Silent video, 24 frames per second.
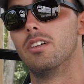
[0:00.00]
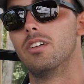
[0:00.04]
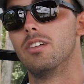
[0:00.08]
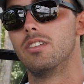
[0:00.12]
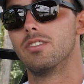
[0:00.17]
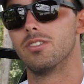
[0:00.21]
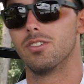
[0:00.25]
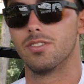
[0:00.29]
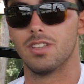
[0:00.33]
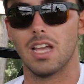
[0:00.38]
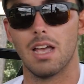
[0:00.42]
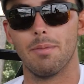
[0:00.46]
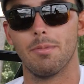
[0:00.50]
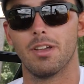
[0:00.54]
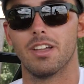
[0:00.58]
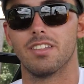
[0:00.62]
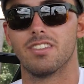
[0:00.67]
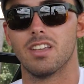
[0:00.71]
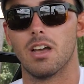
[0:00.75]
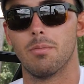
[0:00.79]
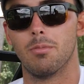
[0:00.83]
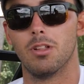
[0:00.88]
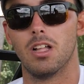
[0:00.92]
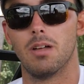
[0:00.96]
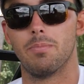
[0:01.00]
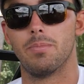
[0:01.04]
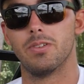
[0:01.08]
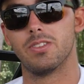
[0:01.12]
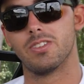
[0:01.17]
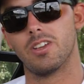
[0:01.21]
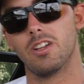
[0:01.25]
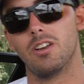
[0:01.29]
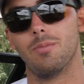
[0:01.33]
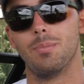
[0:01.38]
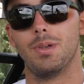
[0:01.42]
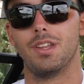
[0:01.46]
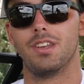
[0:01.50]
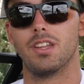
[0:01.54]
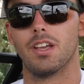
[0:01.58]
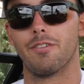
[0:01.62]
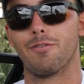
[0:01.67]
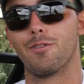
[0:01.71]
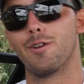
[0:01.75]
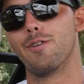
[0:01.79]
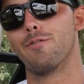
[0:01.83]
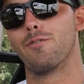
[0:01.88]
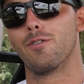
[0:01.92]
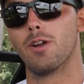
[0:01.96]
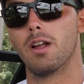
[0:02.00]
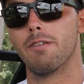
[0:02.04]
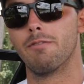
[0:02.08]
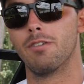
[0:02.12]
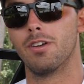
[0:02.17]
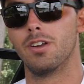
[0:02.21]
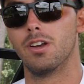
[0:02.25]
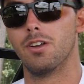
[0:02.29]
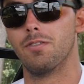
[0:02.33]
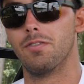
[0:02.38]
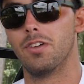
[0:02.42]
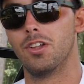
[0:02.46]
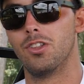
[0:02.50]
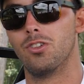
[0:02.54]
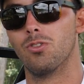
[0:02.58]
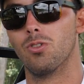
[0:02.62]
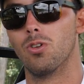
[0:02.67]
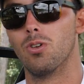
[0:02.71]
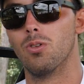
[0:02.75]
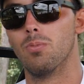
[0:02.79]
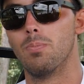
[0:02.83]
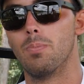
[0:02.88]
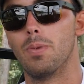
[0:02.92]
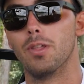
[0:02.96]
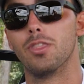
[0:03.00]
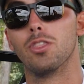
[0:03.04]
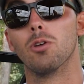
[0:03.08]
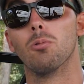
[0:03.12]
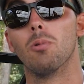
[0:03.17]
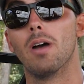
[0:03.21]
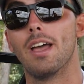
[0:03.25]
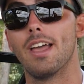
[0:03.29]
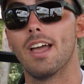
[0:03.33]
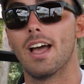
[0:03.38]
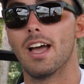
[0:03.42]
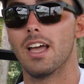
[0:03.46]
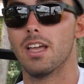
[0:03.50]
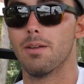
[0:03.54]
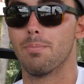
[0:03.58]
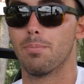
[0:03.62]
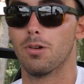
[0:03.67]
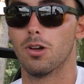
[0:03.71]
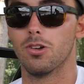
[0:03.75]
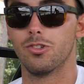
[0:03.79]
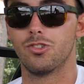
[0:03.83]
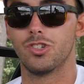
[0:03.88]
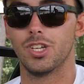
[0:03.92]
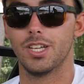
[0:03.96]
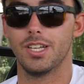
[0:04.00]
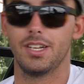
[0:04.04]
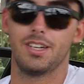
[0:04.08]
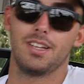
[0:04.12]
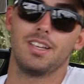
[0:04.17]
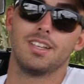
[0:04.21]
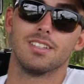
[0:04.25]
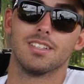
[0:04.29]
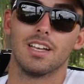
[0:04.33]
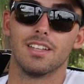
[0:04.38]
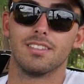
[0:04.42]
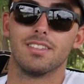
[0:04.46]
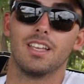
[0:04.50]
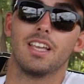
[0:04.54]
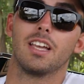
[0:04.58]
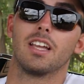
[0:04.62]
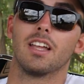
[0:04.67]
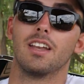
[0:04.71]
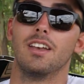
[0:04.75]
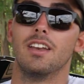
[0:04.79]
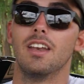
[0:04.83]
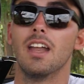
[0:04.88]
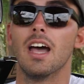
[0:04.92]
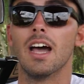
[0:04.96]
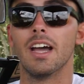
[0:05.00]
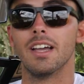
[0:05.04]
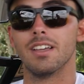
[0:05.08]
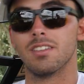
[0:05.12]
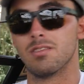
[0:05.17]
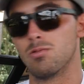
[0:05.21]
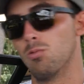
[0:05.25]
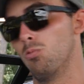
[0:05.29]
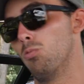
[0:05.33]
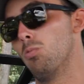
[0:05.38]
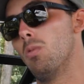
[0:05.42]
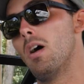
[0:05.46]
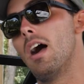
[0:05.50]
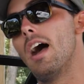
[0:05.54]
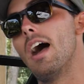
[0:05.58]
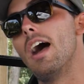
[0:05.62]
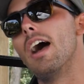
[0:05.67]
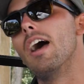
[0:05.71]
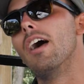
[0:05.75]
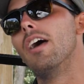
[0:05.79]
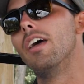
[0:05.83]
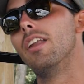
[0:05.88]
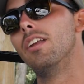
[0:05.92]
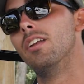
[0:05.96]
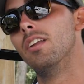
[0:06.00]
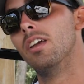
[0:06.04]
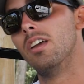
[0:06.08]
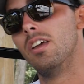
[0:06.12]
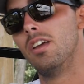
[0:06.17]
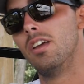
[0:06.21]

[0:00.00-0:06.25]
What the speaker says: So timing a double up is going to be different for every individual, but the way I approach it is I take a nice wide